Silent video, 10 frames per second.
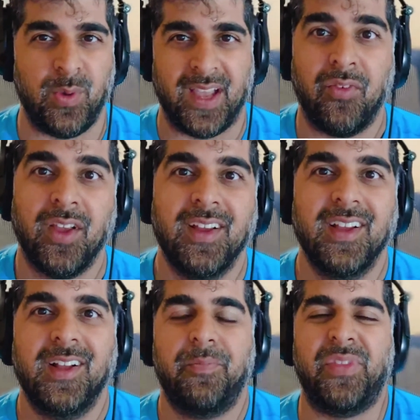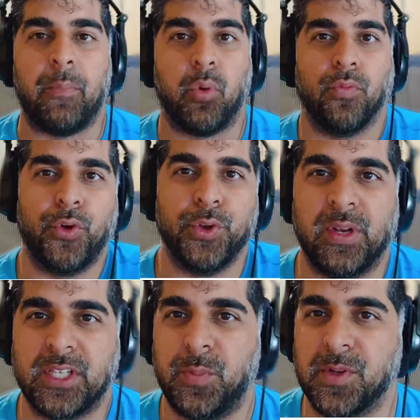have that portfolio
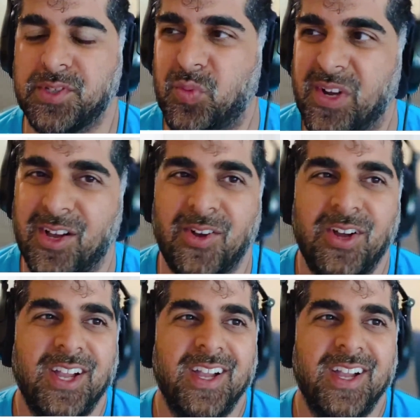and experience as well.